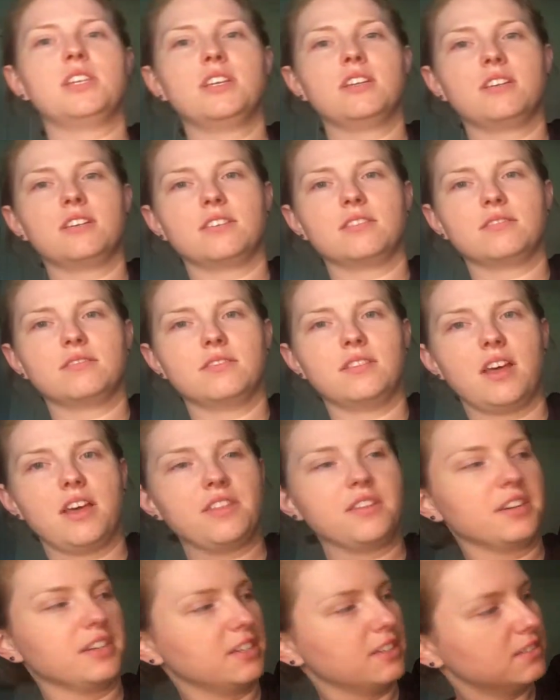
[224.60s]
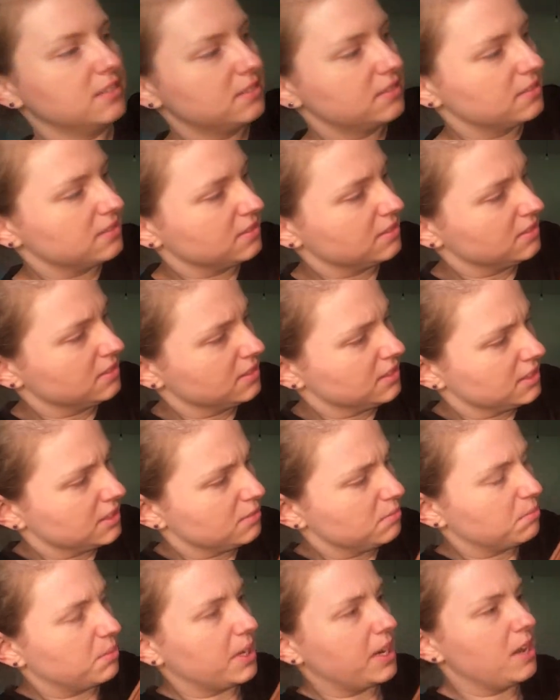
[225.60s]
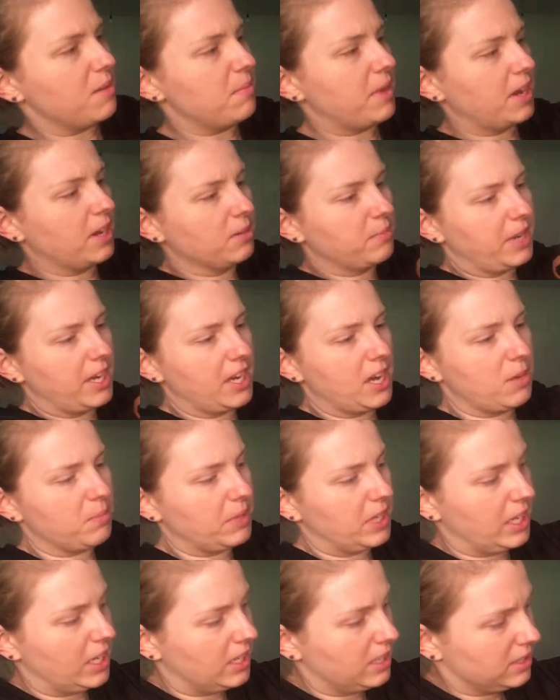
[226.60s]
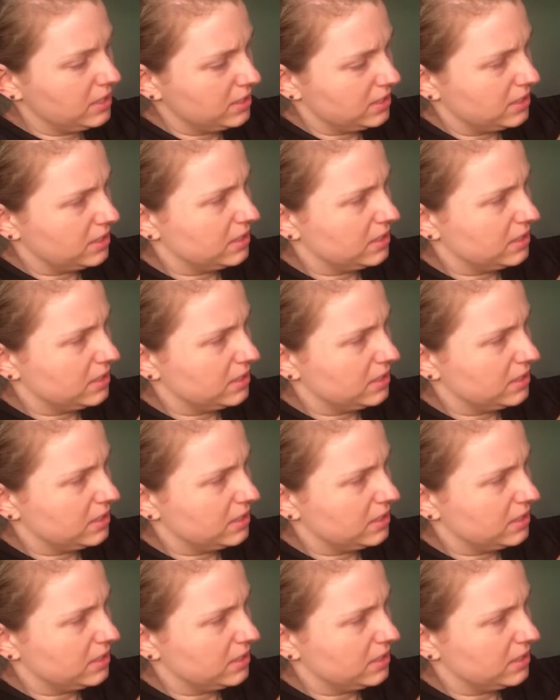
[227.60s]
like leather, but it may or may not be.